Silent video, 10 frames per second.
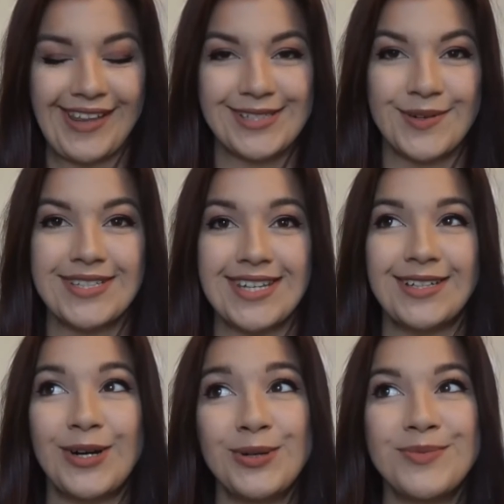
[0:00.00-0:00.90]
That's why it's
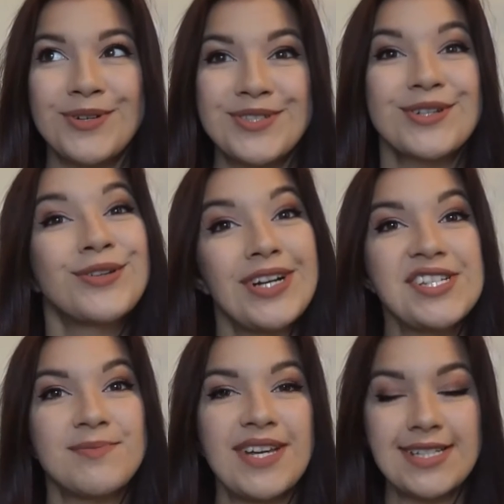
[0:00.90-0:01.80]
like almost
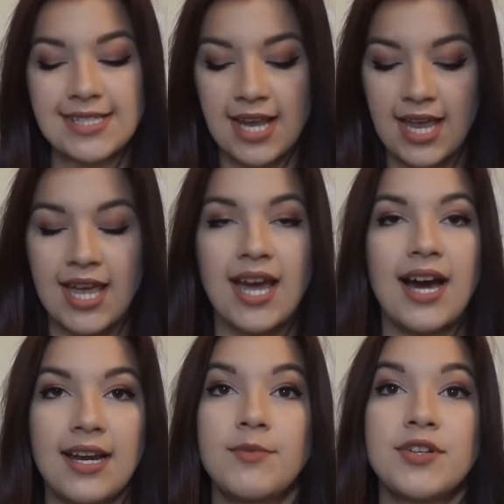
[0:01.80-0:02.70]
Christmas
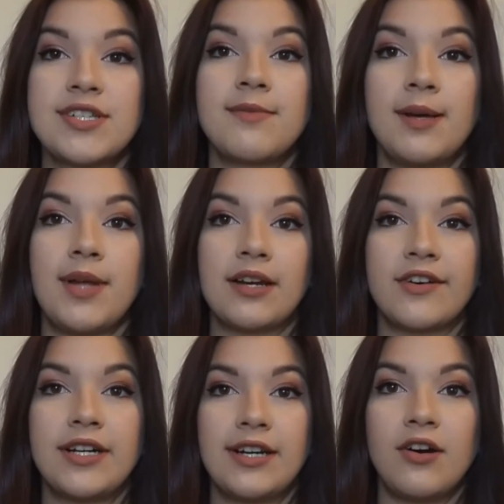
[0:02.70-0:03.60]
and I'm posting my Black
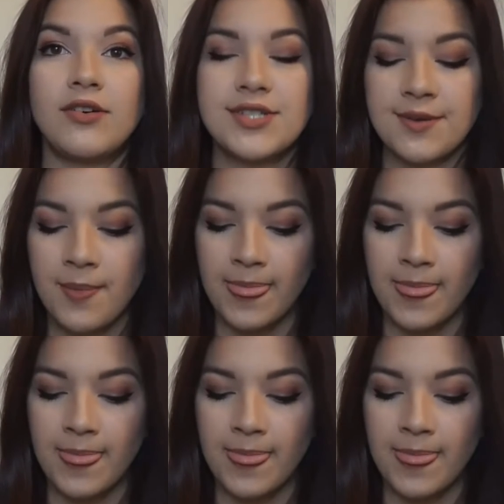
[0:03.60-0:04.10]
Friday hauls.